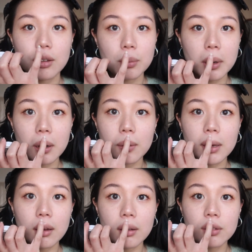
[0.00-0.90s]
put it on
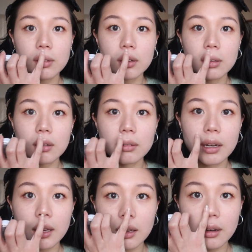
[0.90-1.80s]
my nose and a little
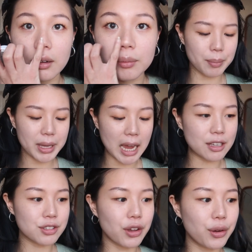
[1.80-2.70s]
right here but yeah
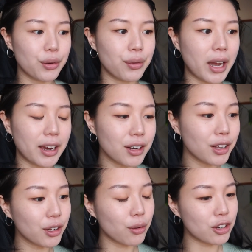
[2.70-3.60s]
so i got a
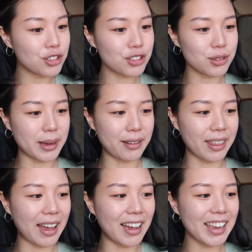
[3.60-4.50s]
lot of questions about
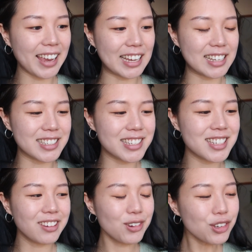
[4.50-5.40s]
that
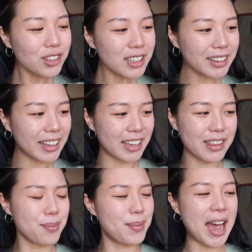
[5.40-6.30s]
and usually like
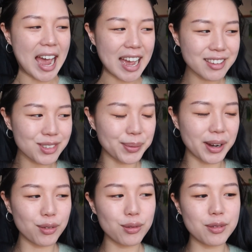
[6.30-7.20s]
in the past
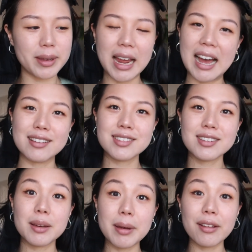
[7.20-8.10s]
whenever we've been
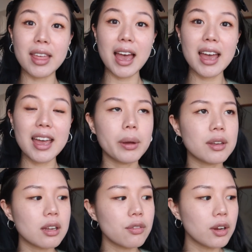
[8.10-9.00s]
asked about that wait
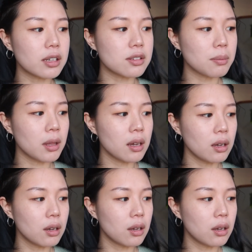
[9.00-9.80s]
did i forget something